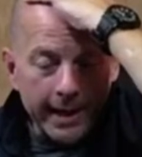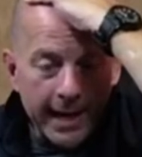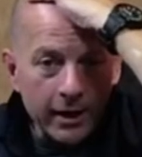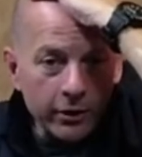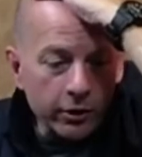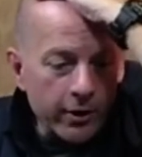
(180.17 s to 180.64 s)

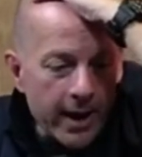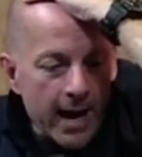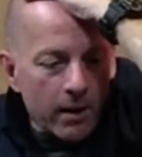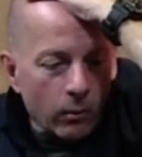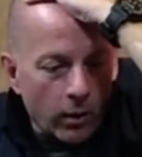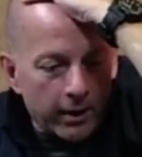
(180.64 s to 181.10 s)
hand on the
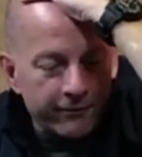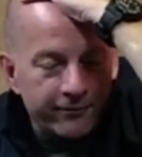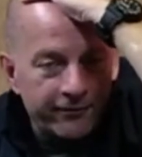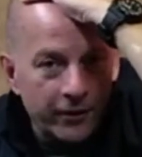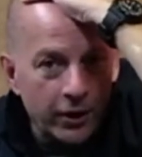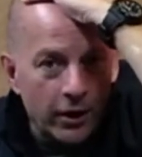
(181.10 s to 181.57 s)
ground, one
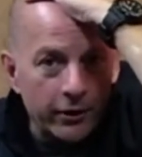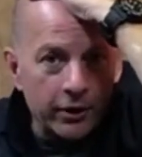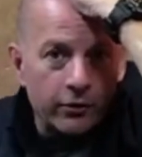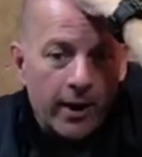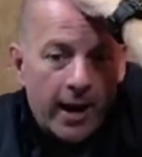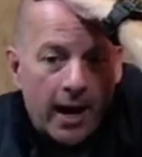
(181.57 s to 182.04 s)
foot on the
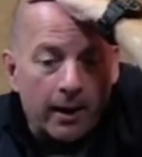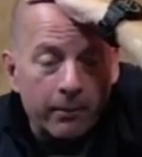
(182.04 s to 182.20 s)
ground.